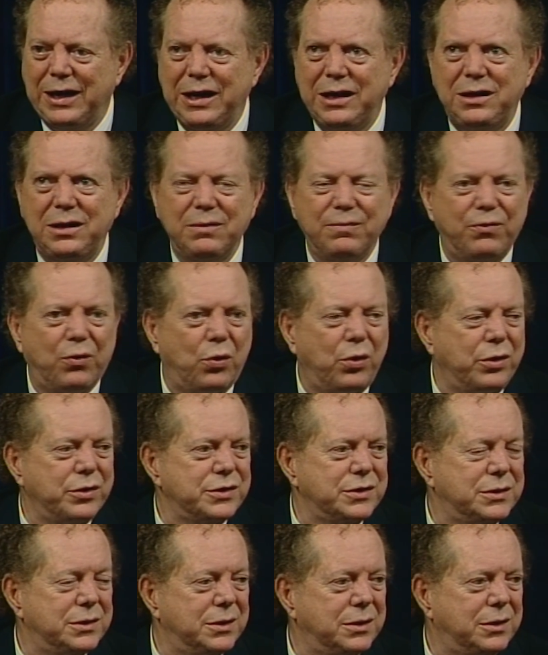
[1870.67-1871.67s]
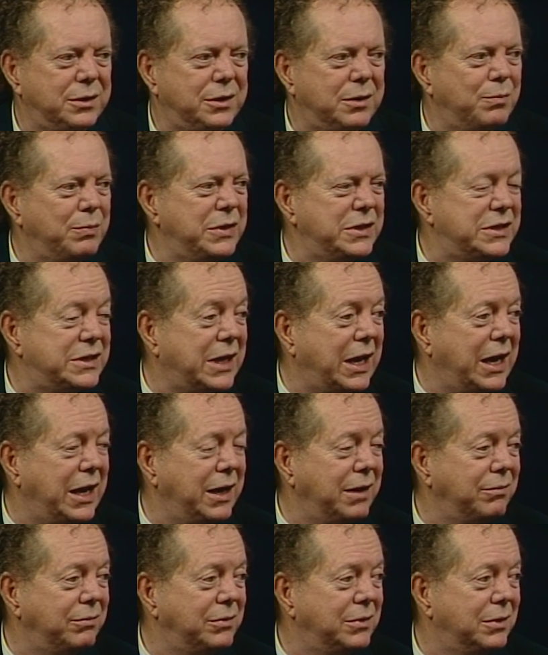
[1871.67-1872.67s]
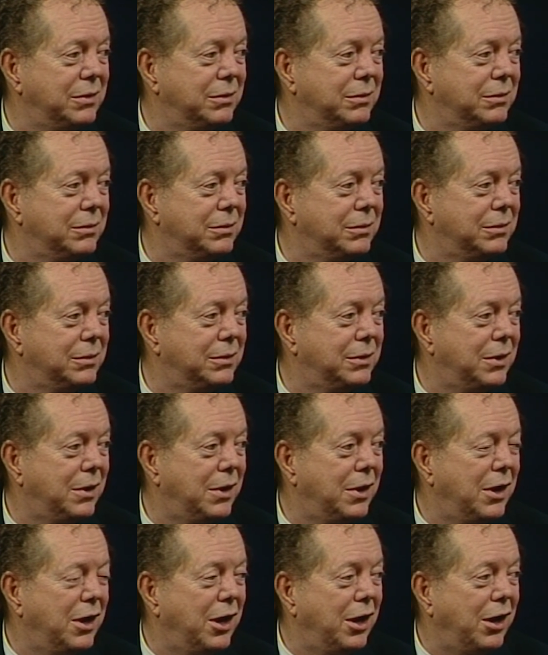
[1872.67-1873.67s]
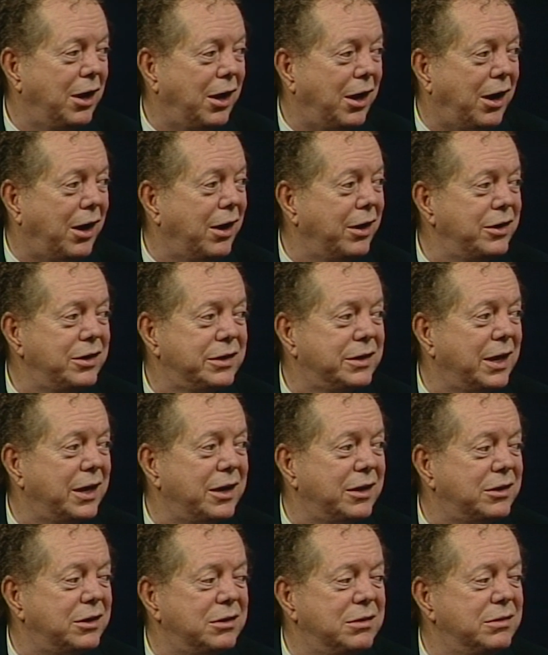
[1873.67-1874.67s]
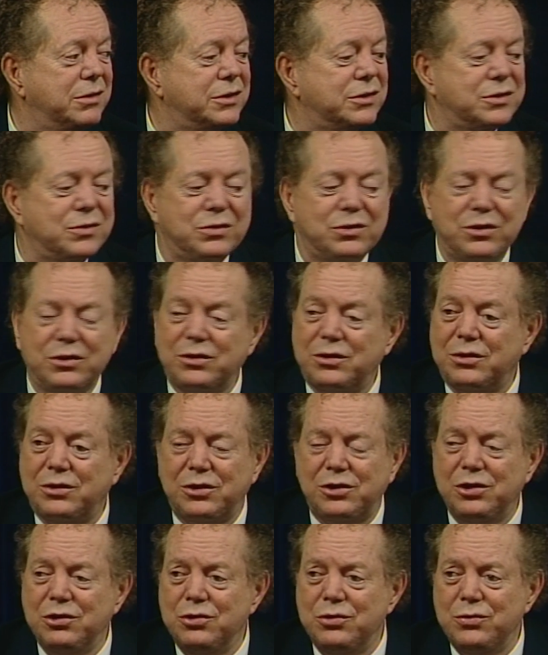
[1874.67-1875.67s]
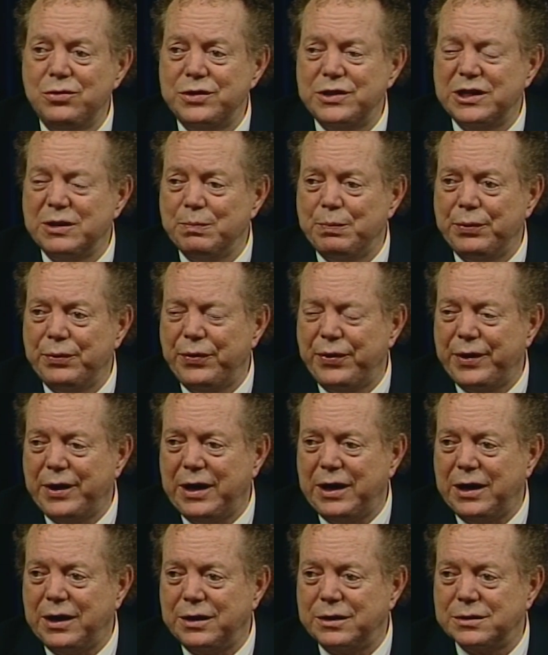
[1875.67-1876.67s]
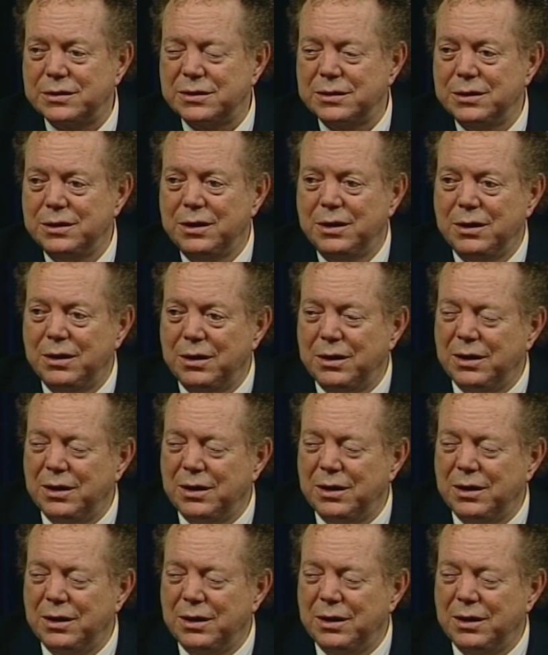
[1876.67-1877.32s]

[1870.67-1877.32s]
any divorce can be saved. All you got to do is two simple things.